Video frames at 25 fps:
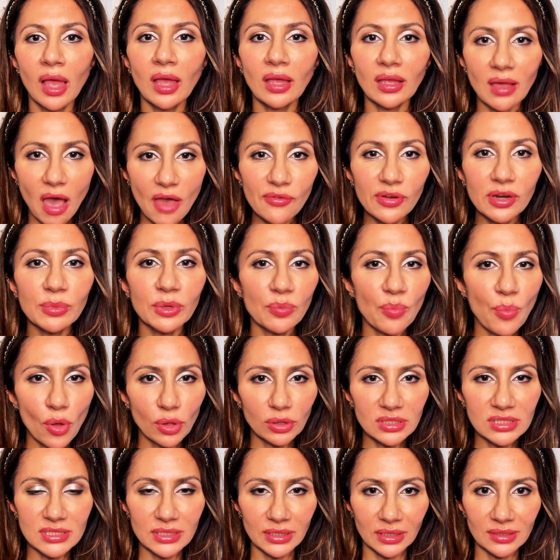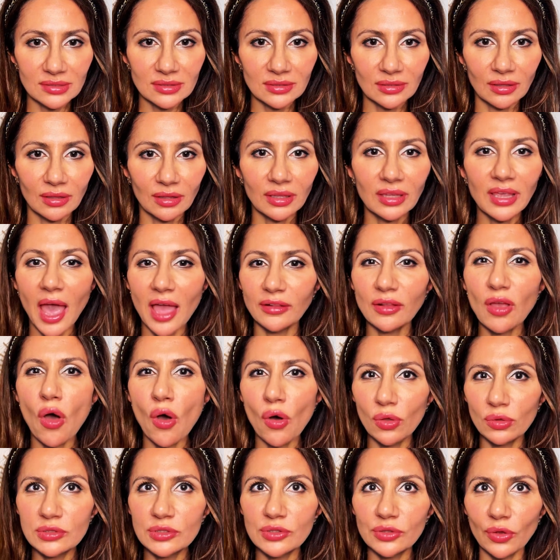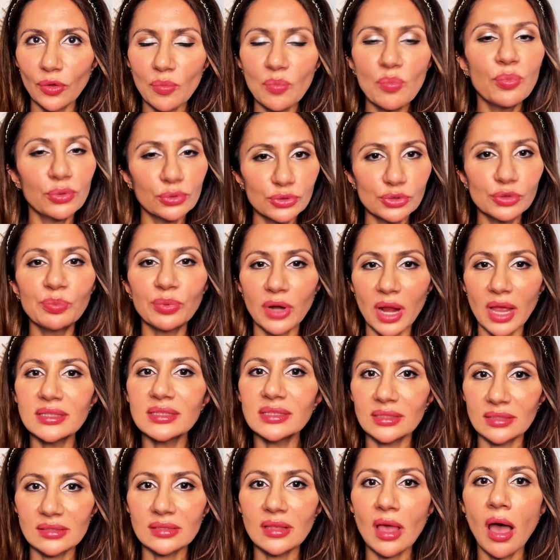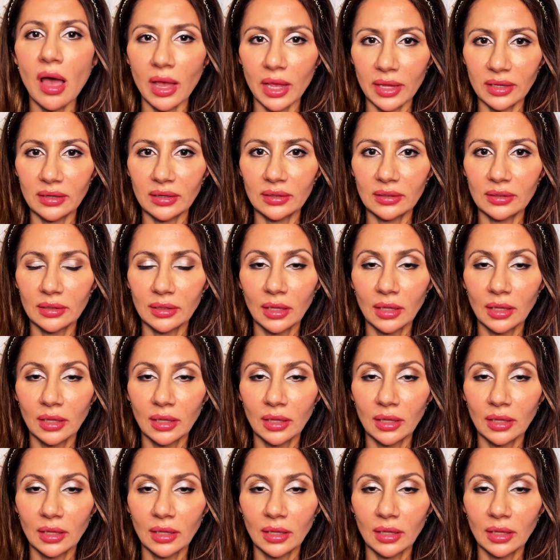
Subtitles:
government policies can also push prices higher.